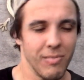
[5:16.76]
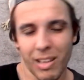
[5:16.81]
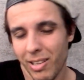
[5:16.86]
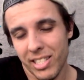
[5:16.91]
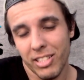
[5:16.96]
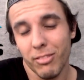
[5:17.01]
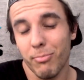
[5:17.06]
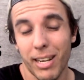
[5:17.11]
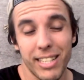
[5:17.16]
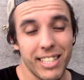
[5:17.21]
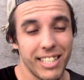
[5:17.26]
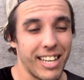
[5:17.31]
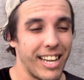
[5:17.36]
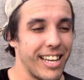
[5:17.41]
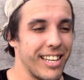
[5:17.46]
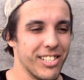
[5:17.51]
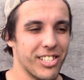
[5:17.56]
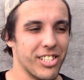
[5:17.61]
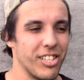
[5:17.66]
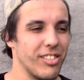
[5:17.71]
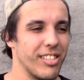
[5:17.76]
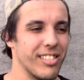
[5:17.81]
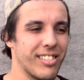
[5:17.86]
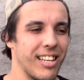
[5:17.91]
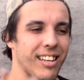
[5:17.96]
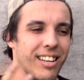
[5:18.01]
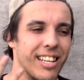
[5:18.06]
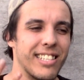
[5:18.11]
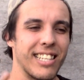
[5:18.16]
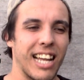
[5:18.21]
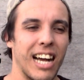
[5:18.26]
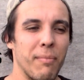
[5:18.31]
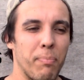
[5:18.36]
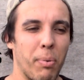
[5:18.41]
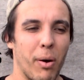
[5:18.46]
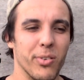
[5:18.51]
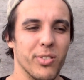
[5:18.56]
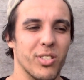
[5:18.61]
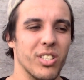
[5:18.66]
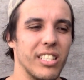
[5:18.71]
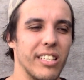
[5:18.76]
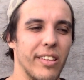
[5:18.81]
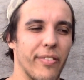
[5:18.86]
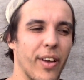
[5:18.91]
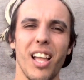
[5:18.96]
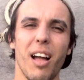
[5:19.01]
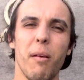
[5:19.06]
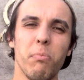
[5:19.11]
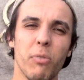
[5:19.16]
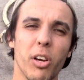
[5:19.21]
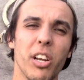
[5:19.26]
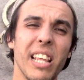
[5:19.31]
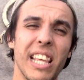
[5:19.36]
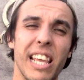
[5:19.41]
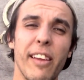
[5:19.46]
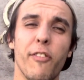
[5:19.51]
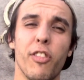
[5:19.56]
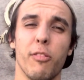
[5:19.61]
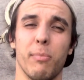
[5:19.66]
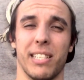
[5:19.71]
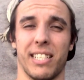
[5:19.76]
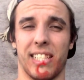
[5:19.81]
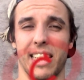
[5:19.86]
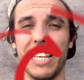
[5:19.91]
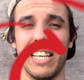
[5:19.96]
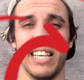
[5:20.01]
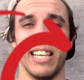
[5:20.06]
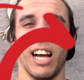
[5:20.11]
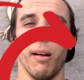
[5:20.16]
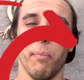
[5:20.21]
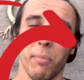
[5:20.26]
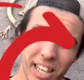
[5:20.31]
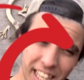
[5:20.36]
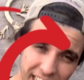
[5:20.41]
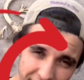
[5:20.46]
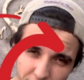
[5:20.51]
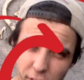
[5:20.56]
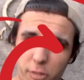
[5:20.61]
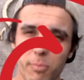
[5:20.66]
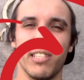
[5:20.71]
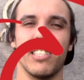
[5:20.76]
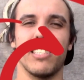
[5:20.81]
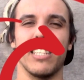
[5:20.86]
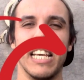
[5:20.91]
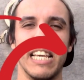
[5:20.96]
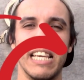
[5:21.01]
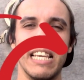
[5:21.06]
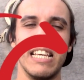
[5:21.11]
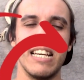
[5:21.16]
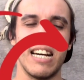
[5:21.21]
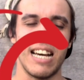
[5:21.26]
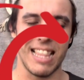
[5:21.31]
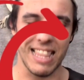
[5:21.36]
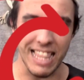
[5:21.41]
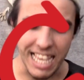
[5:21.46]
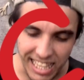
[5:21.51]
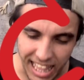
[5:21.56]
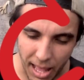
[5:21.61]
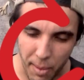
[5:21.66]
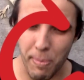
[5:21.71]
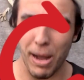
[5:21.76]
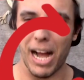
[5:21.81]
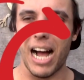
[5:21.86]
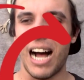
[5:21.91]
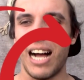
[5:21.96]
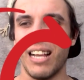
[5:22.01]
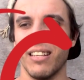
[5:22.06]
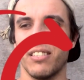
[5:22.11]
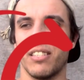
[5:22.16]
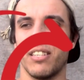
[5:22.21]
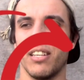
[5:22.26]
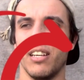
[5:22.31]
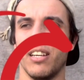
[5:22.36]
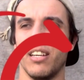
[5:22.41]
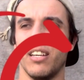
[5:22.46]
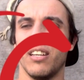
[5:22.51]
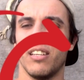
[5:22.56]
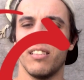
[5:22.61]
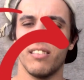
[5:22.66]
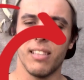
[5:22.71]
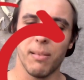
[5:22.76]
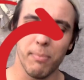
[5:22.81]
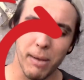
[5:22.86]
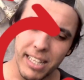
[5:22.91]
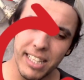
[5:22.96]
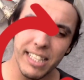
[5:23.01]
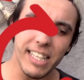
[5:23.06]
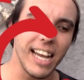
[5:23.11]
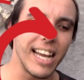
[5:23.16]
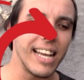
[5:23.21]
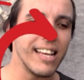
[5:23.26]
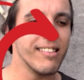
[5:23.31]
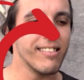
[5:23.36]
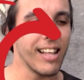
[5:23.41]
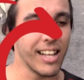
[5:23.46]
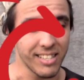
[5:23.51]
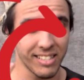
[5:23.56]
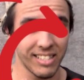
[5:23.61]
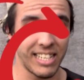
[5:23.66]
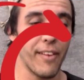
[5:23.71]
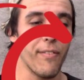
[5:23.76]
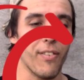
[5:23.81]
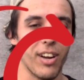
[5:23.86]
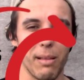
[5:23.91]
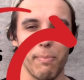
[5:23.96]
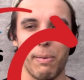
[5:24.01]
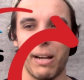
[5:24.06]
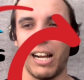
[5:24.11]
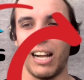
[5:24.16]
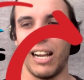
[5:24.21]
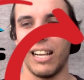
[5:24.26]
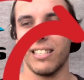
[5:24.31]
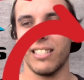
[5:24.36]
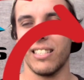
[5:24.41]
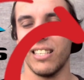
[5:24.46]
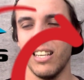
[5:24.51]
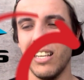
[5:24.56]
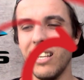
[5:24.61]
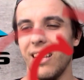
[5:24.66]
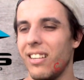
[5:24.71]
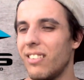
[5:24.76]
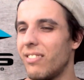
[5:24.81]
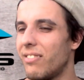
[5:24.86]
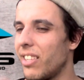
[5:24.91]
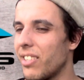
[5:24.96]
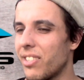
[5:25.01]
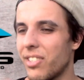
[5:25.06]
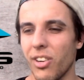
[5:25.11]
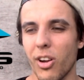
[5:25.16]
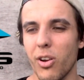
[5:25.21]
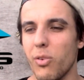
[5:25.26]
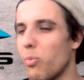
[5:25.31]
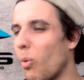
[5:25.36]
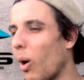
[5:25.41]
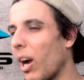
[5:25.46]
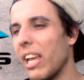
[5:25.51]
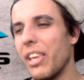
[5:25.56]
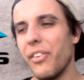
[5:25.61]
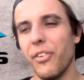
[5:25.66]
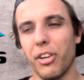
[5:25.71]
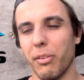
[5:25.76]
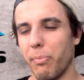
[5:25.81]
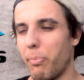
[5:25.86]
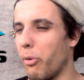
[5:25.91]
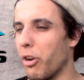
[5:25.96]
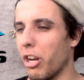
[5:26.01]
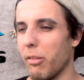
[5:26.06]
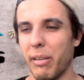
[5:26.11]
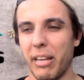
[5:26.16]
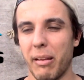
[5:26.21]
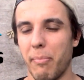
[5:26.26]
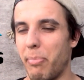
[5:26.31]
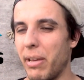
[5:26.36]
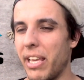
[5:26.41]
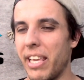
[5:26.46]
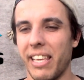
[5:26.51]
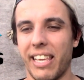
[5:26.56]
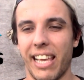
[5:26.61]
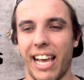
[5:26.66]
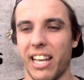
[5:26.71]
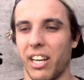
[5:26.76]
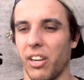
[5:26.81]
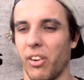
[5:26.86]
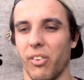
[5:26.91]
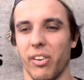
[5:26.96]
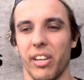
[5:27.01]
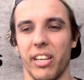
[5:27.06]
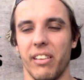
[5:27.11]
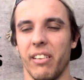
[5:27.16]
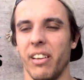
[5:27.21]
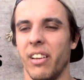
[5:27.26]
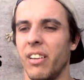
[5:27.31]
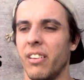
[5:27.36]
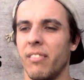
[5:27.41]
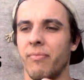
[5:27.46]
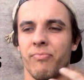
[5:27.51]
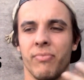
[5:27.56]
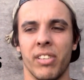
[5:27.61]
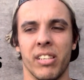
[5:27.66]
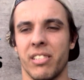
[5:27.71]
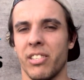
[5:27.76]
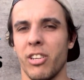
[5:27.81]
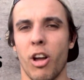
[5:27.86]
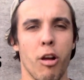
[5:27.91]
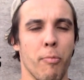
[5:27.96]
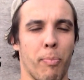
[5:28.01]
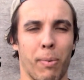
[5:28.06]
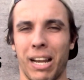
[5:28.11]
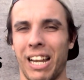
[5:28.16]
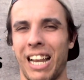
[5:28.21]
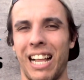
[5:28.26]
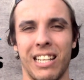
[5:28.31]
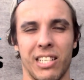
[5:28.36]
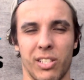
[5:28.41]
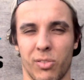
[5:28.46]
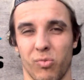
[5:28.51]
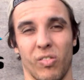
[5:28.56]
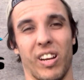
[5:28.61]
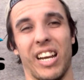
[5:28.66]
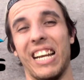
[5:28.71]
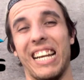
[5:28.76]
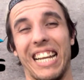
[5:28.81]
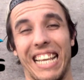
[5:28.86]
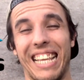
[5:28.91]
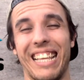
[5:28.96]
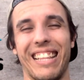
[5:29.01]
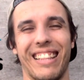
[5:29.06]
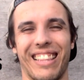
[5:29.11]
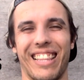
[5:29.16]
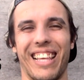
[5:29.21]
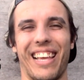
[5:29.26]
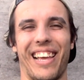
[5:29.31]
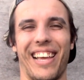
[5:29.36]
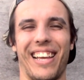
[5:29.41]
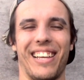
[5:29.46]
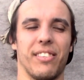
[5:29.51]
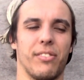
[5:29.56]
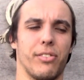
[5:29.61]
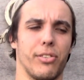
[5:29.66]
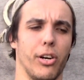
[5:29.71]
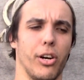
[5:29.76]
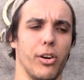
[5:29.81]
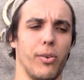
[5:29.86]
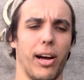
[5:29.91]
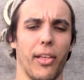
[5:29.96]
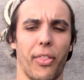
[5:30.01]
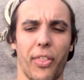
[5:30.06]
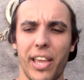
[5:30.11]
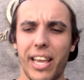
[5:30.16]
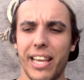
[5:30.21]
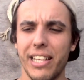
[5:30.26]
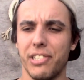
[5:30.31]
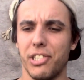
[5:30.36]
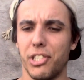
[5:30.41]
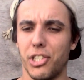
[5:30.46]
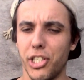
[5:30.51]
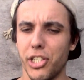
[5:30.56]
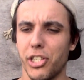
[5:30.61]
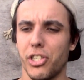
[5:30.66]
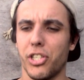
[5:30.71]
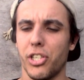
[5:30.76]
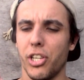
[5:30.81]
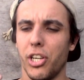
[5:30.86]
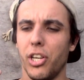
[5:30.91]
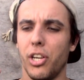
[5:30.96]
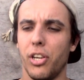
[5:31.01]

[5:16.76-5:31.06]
still made the 8, so there's at least a positive. I'm going to give them a C. I think they passed. They made the 8. That's definitely a pass. There's no way you could put them in a B category. There's no plus really there. So I think it's just